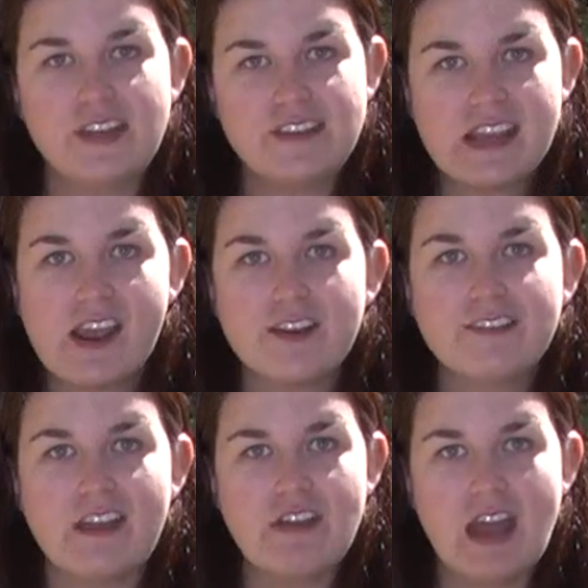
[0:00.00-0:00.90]
The
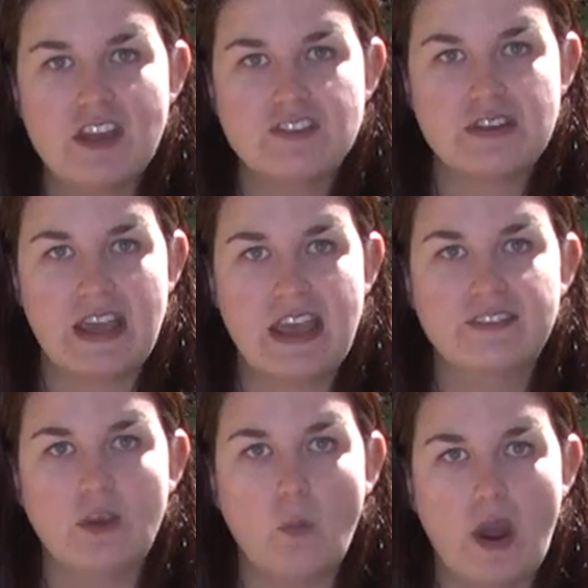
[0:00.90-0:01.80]
DR700
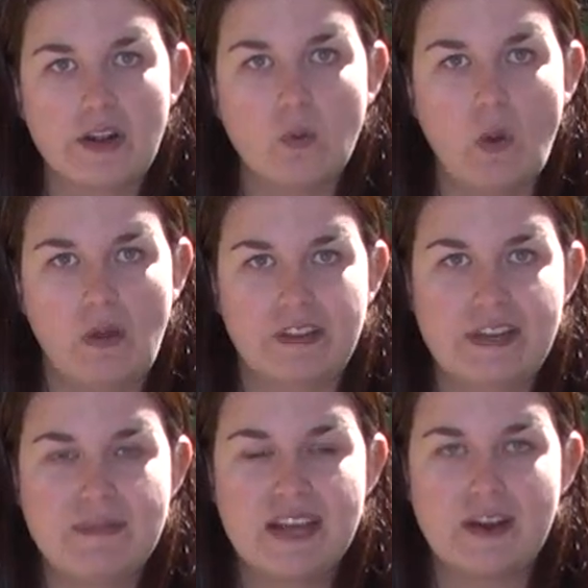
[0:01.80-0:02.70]
is a water
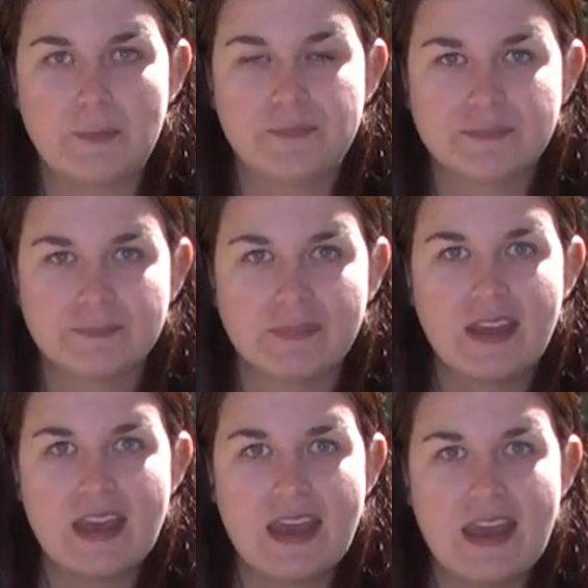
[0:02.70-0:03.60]
quality meter.
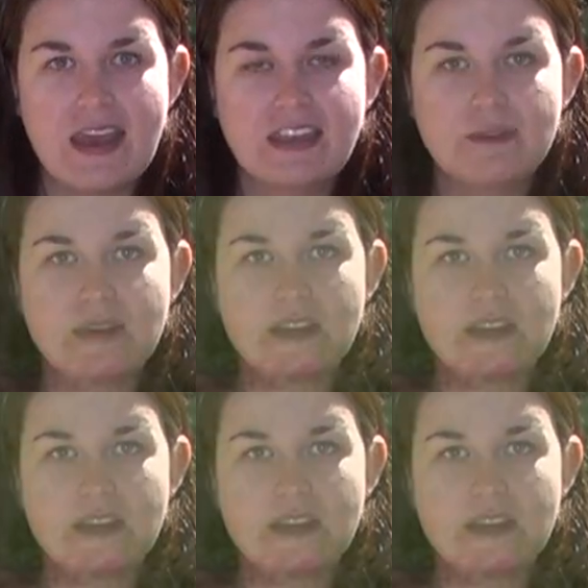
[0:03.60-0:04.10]
It can be